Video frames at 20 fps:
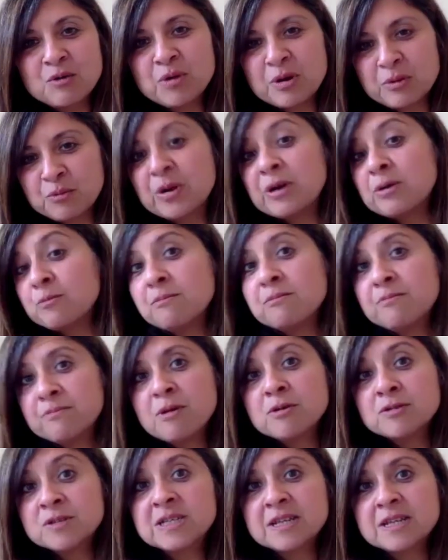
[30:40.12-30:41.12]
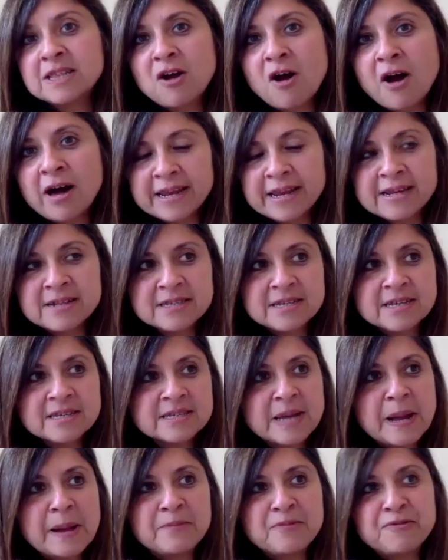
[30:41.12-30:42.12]
where most of the audience has
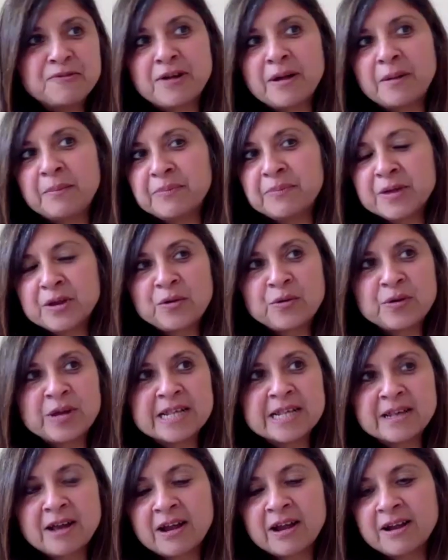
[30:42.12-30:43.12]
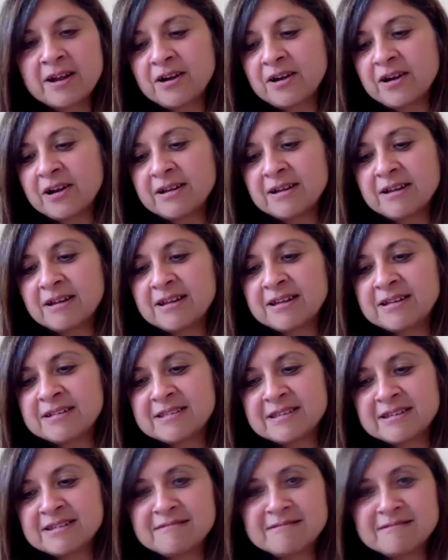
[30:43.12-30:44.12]
come from. You know,
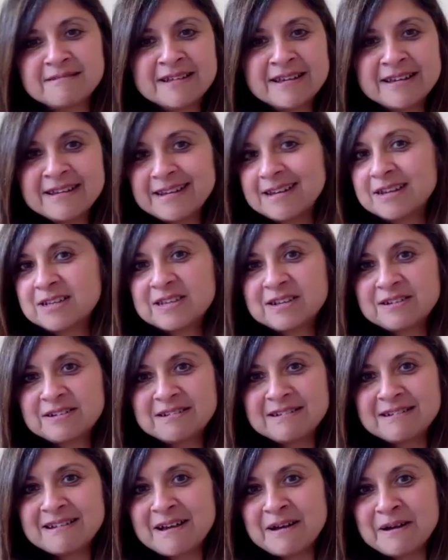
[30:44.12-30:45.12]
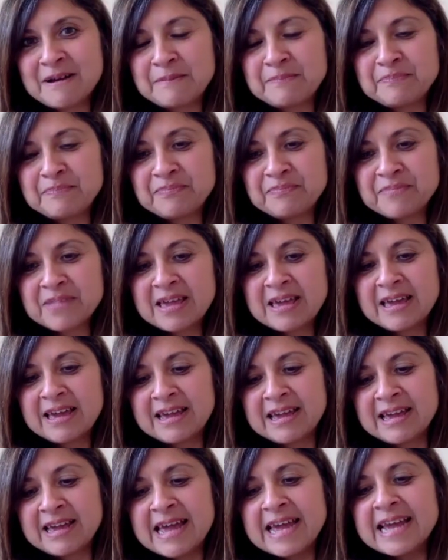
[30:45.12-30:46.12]
is it
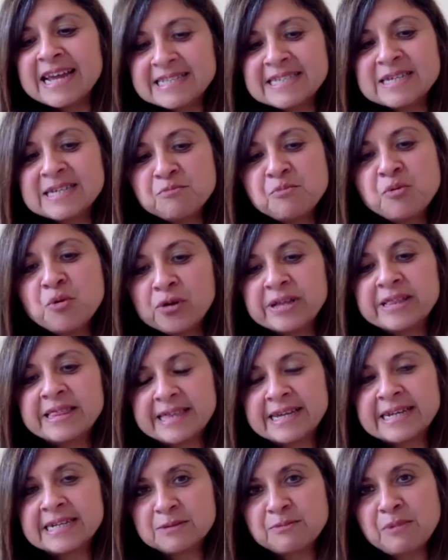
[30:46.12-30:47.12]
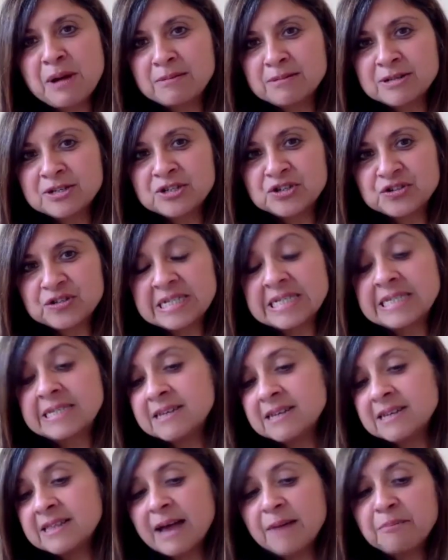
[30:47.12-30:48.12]
it's an important thing to publishers to
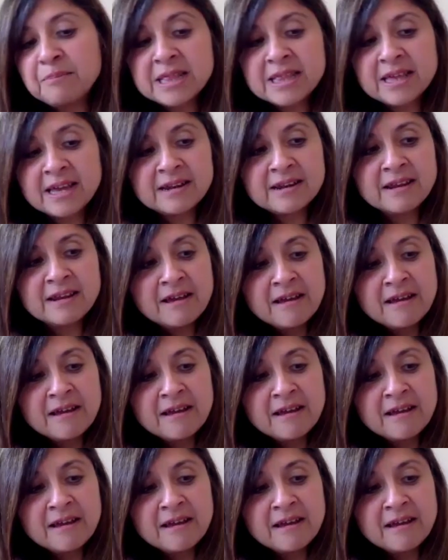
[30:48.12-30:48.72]
see that. But then,